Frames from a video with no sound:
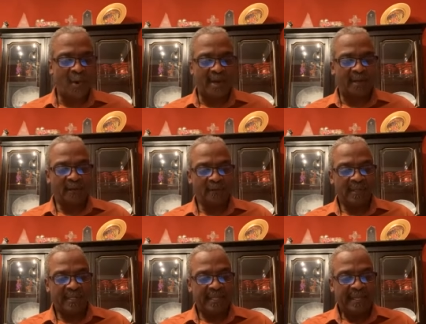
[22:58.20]

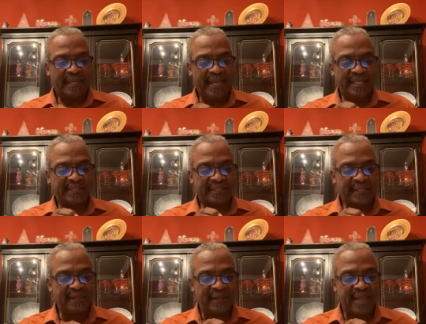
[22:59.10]
Well, let's
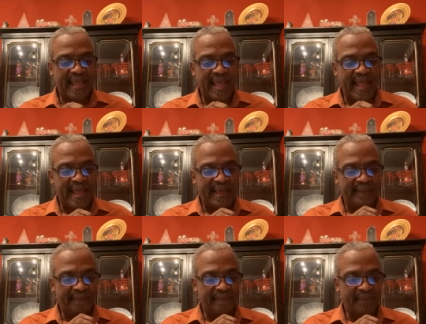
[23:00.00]
look
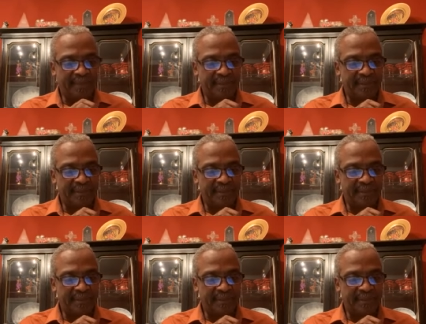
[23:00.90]
at